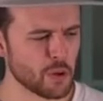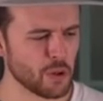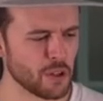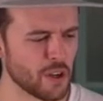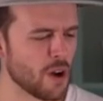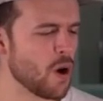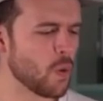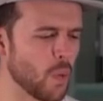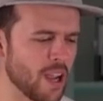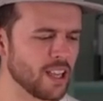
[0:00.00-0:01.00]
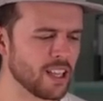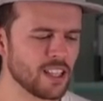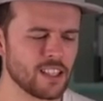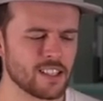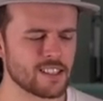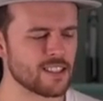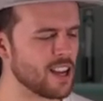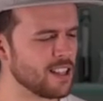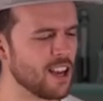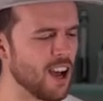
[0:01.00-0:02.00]
corner, weighing in at a
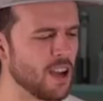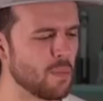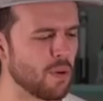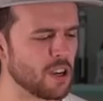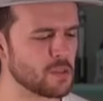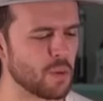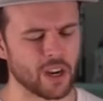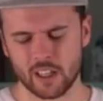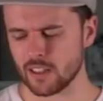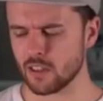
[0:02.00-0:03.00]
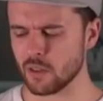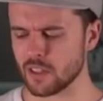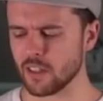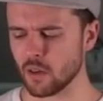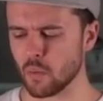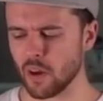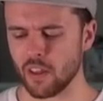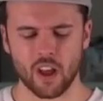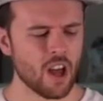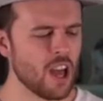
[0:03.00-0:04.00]
slightly higher price bracket to its little
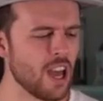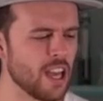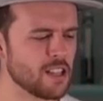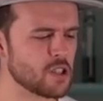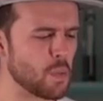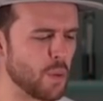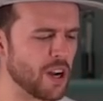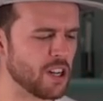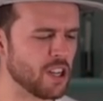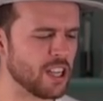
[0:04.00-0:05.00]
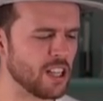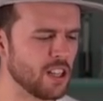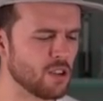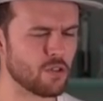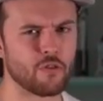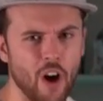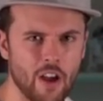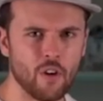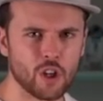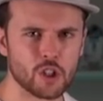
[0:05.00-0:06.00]
brother, it's the Predator Helios
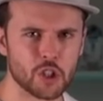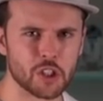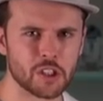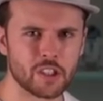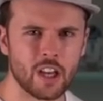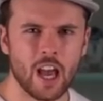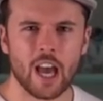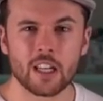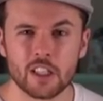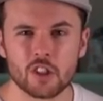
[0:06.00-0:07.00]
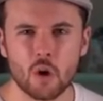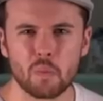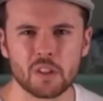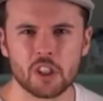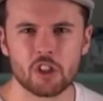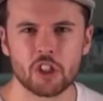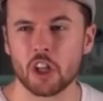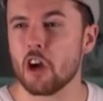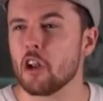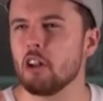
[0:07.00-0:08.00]
500. And his competition,
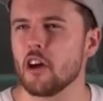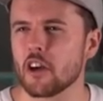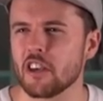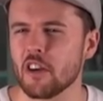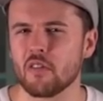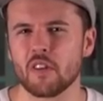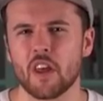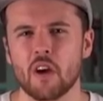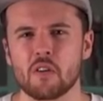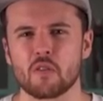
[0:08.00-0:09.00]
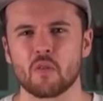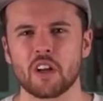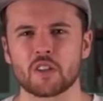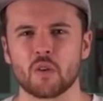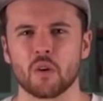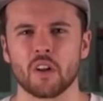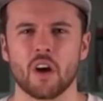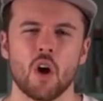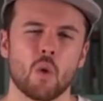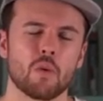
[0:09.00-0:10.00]
lurking over there in the red
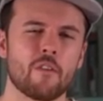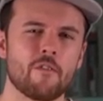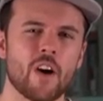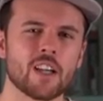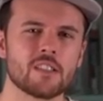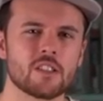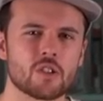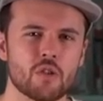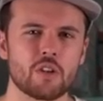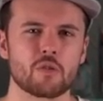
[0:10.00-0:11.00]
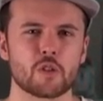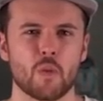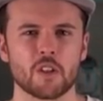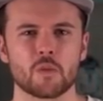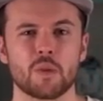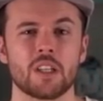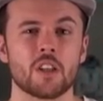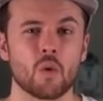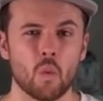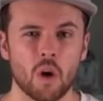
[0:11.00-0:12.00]
corner, with the fastest screen response speed
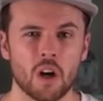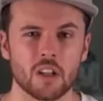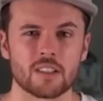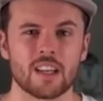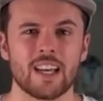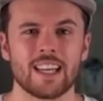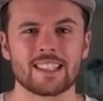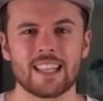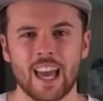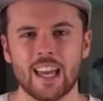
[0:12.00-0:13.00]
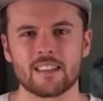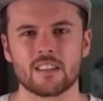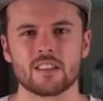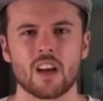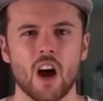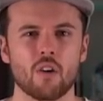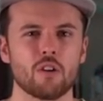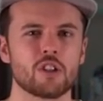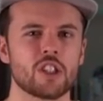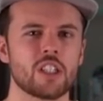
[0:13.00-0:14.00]
in the world, is the Asus
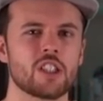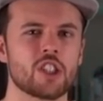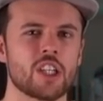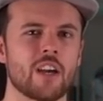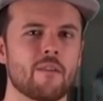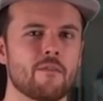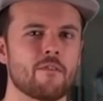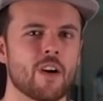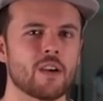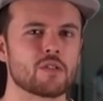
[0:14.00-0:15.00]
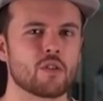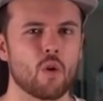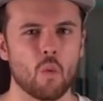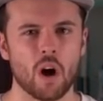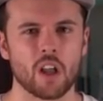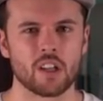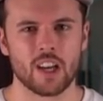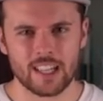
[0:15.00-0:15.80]
ROG GM501.